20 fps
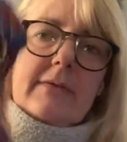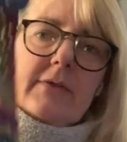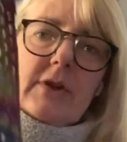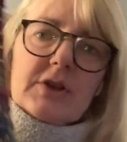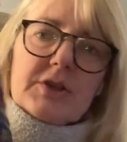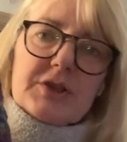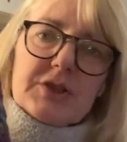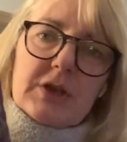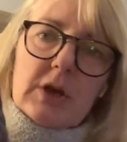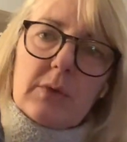
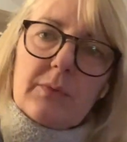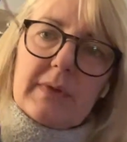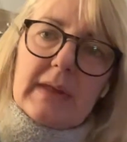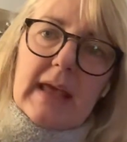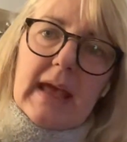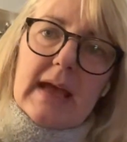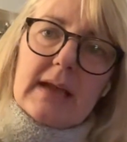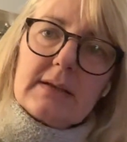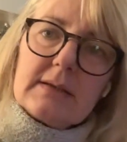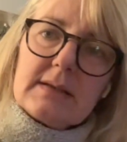not sewn the
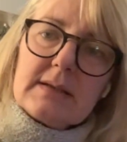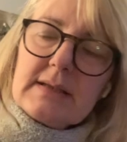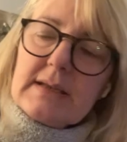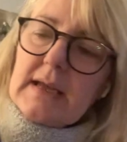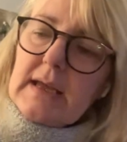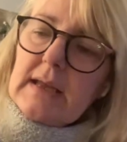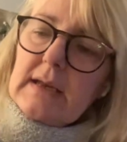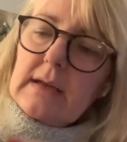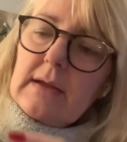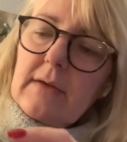ends
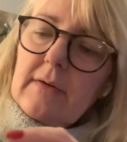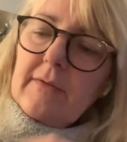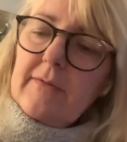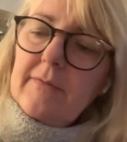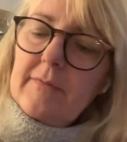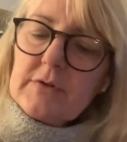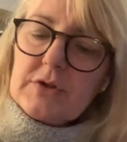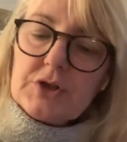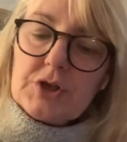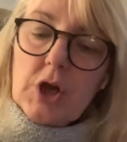in,
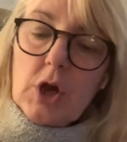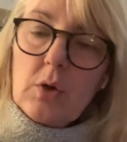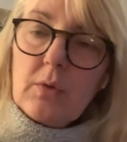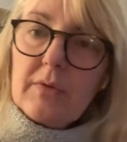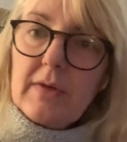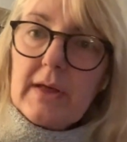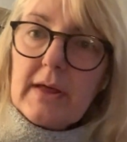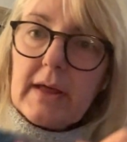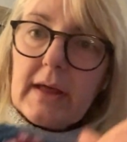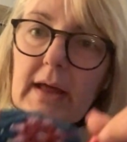so
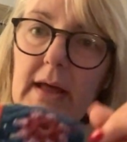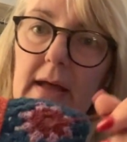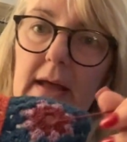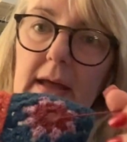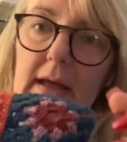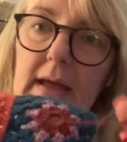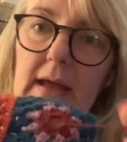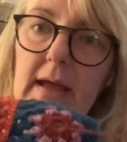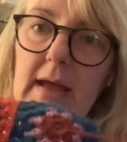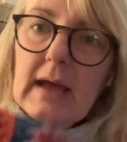that
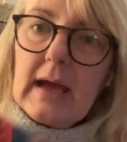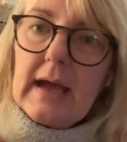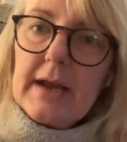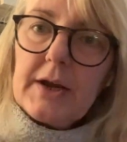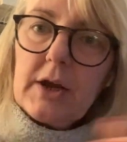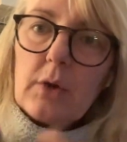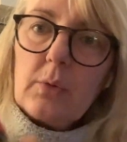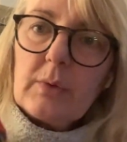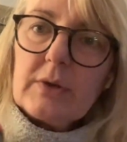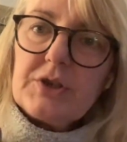I
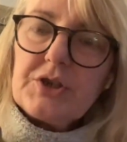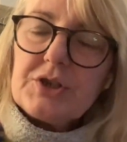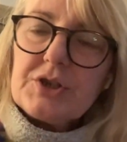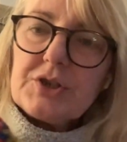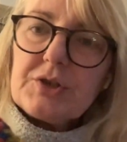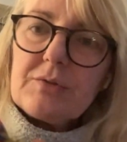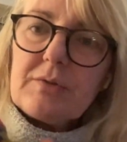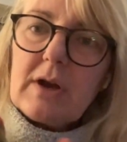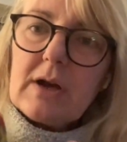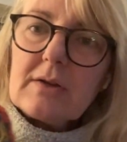know which is
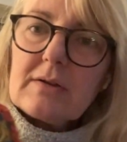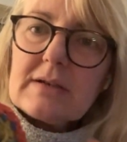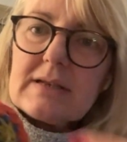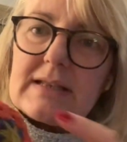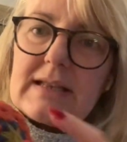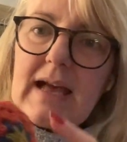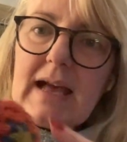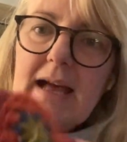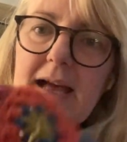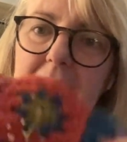the wrong
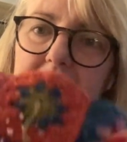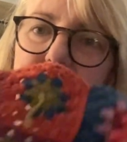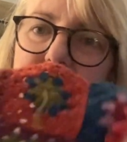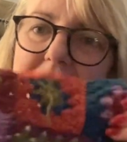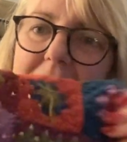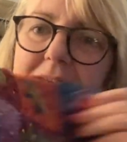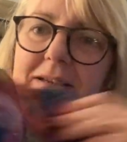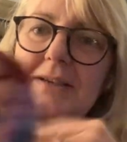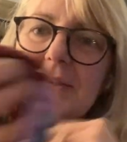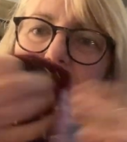
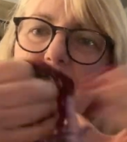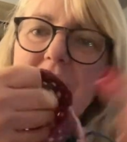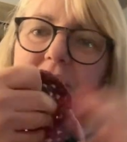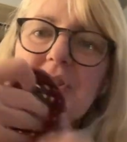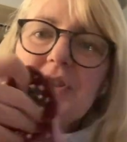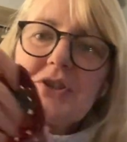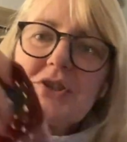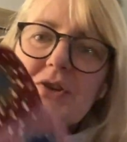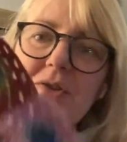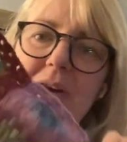side and
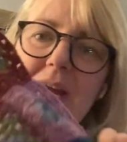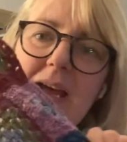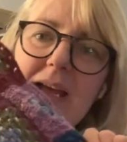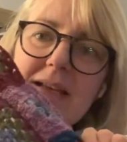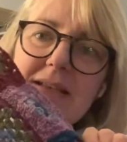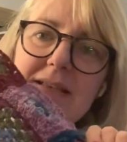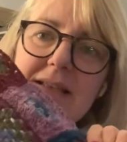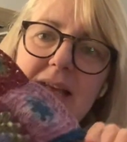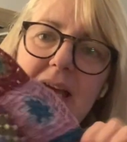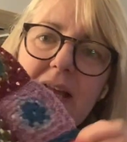which is the
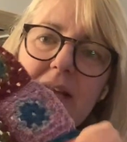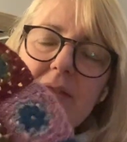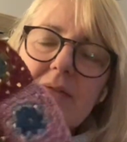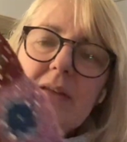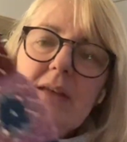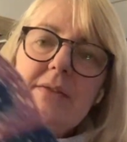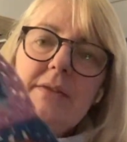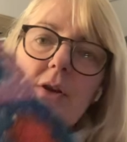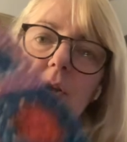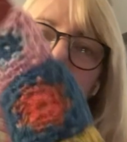right side, and
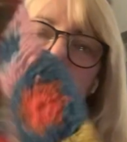then they'll